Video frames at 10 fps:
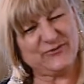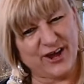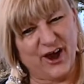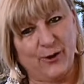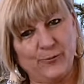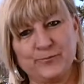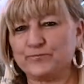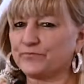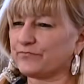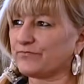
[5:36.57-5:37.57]
know
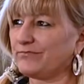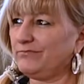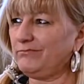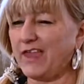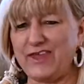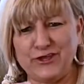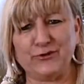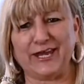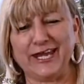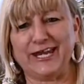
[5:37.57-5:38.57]
that you
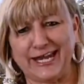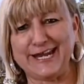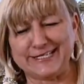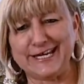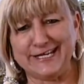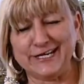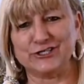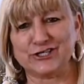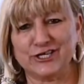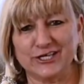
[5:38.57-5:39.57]
can get an 18-inch
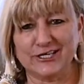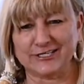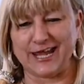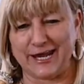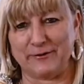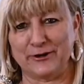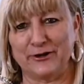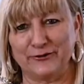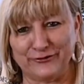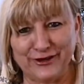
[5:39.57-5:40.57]

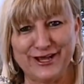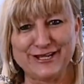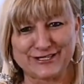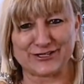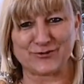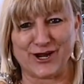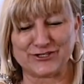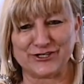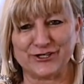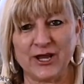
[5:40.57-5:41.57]
diameter
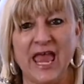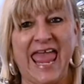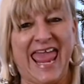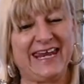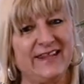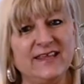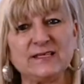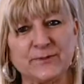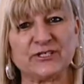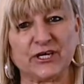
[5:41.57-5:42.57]
dishwasher? And in this
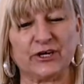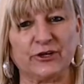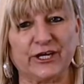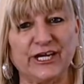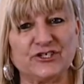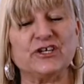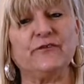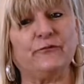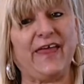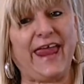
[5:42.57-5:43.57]
particular kitchen,
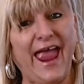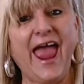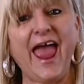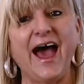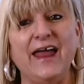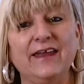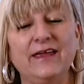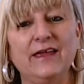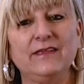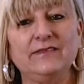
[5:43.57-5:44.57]
if they
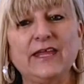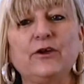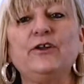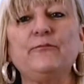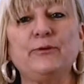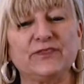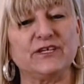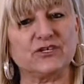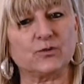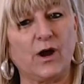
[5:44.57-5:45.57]
could have put the
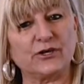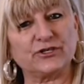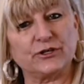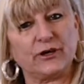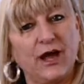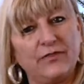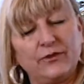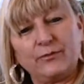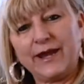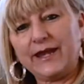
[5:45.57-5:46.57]
dishwasher on the
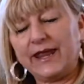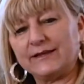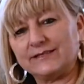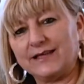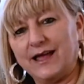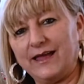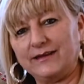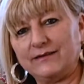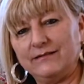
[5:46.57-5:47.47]
right-hand side.